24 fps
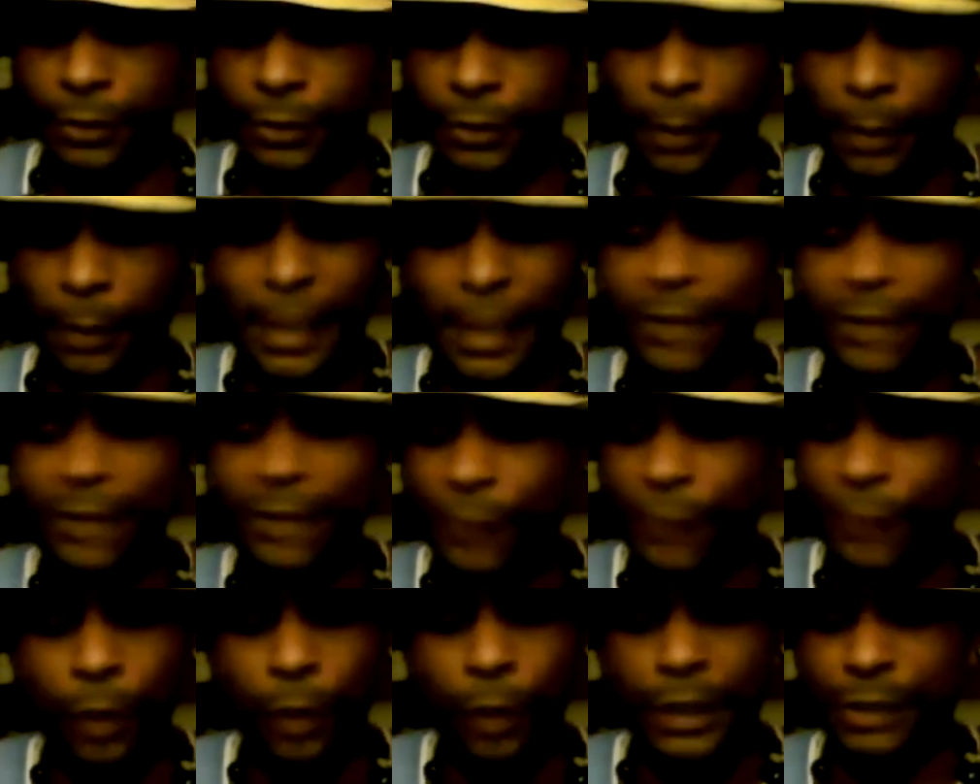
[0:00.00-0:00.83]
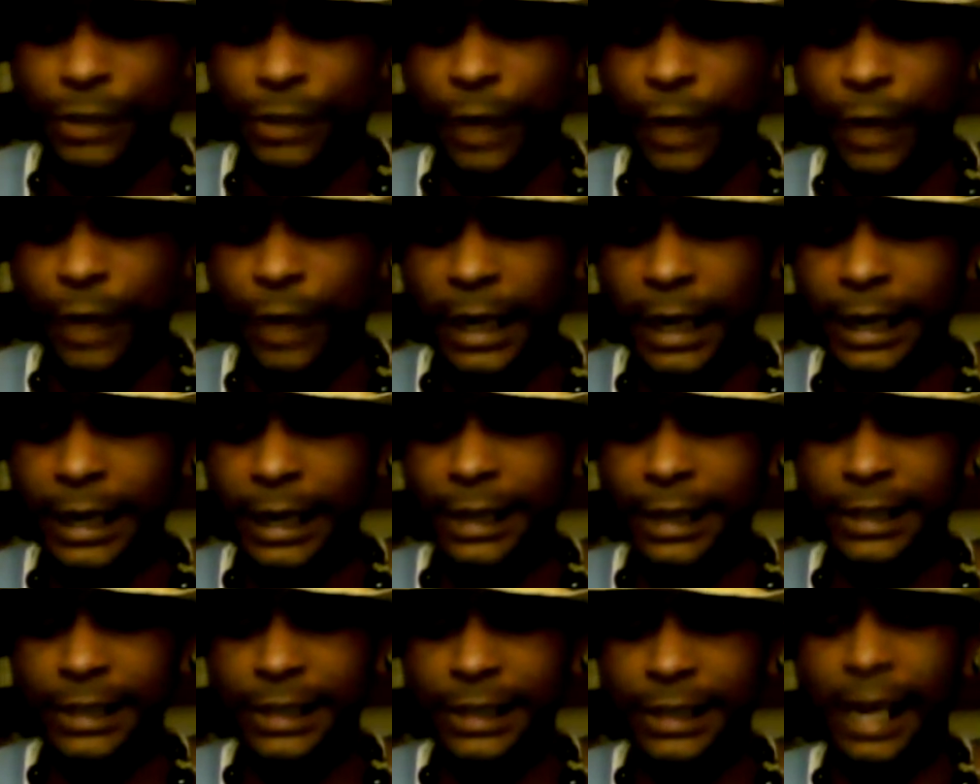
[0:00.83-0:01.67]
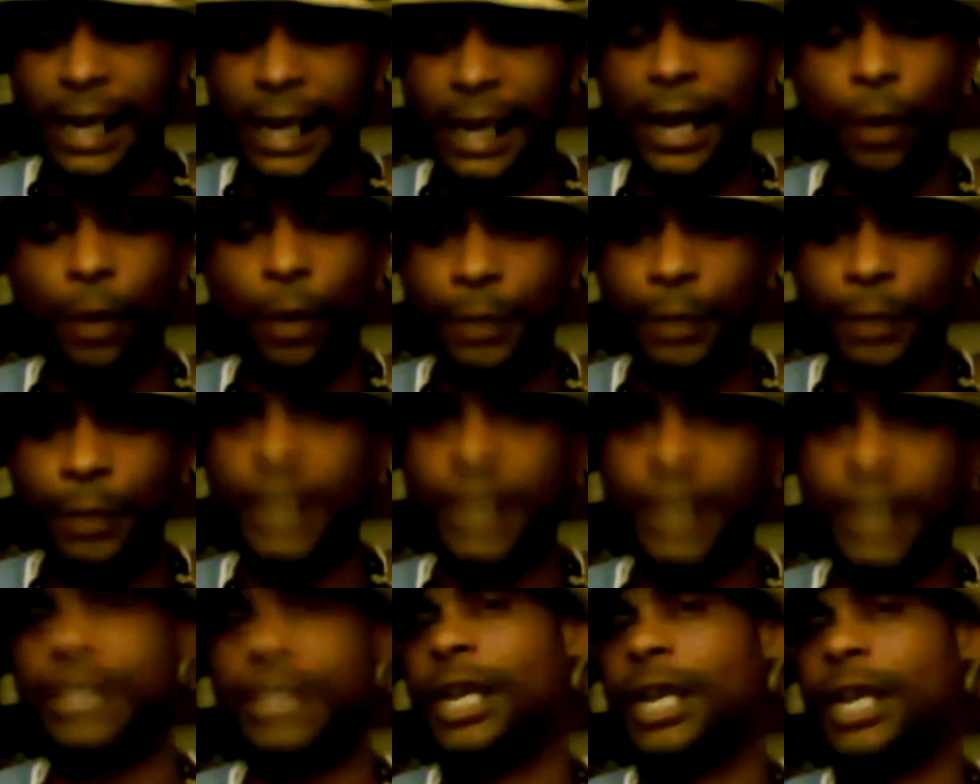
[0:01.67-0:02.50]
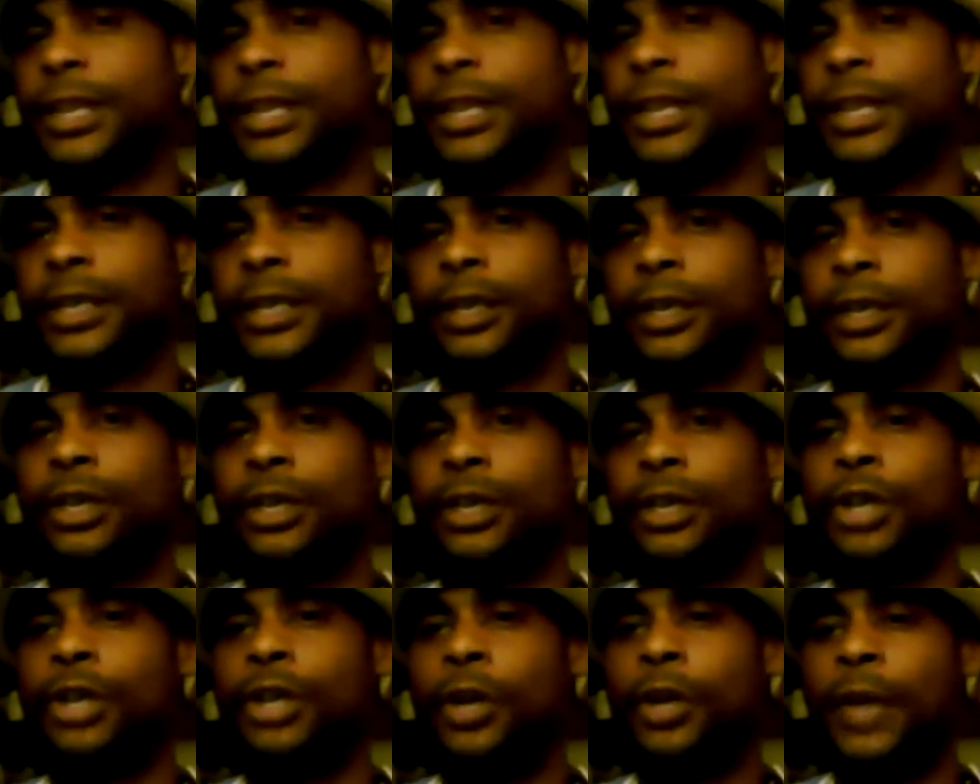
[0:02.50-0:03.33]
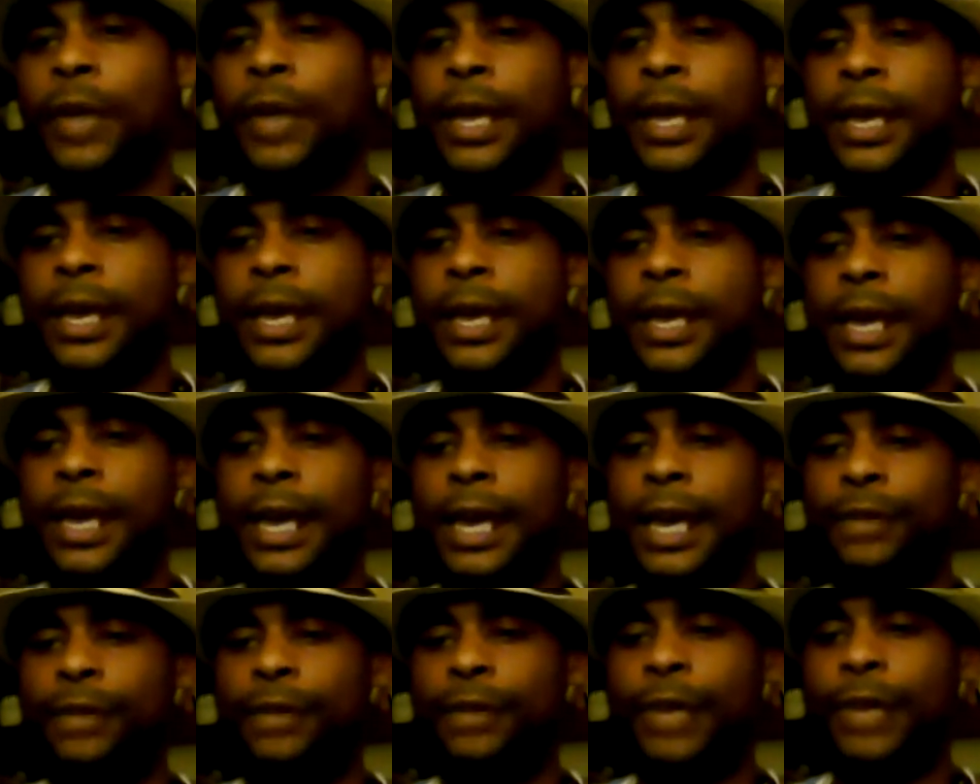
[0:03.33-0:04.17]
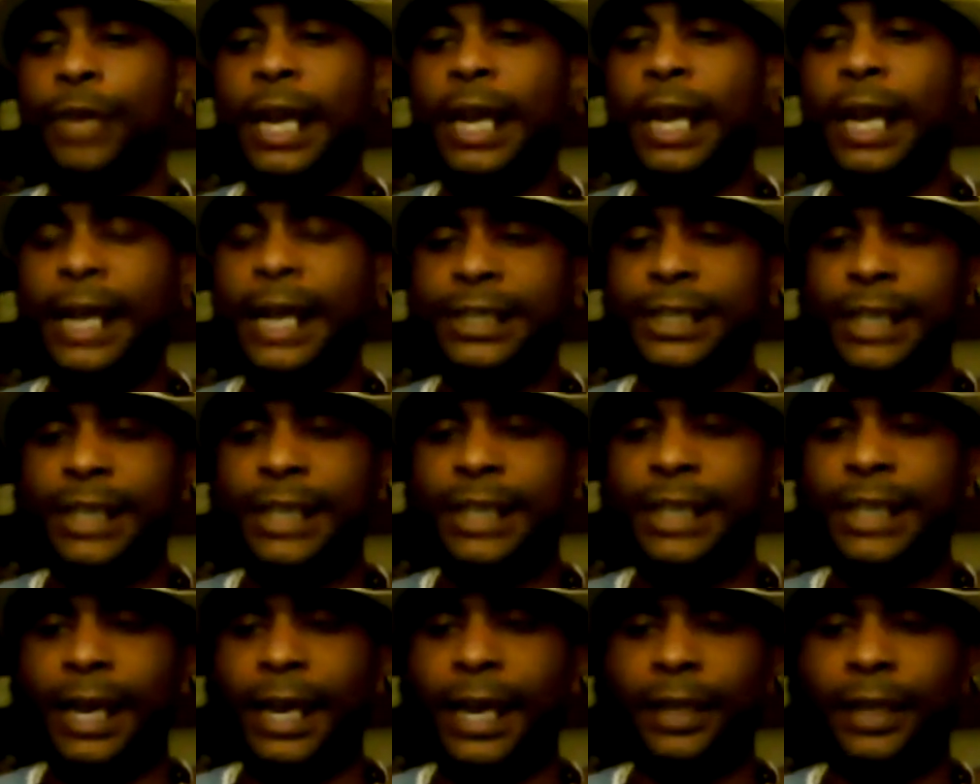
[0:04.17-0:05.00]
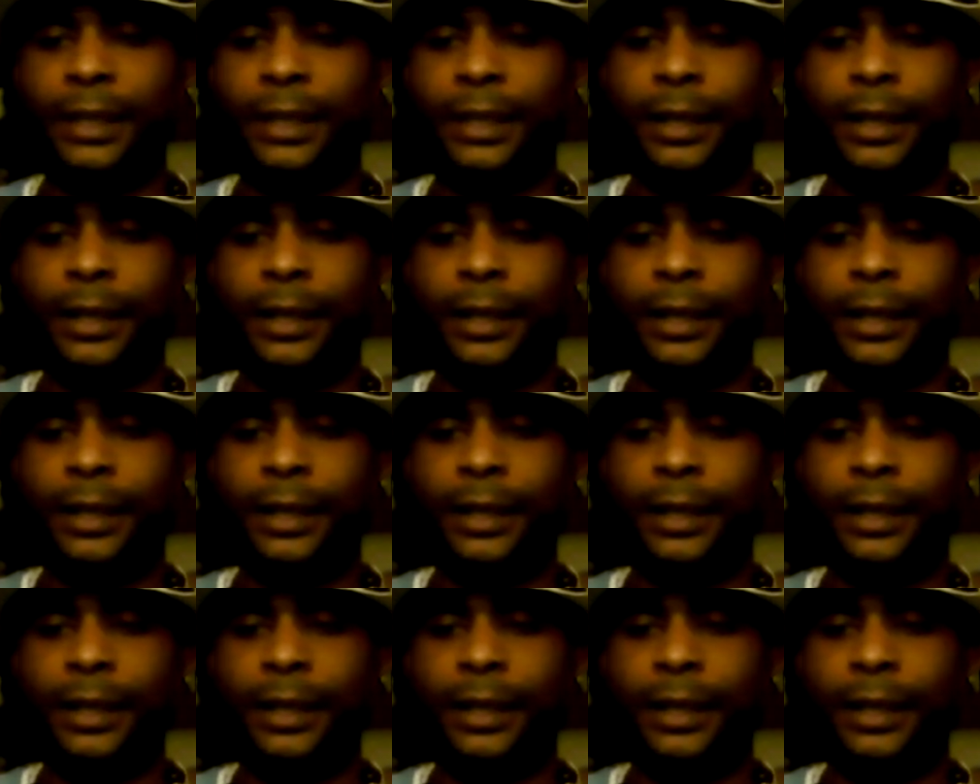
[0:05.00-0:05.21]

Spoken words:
the main focus really is helping each other, you know, and realizing that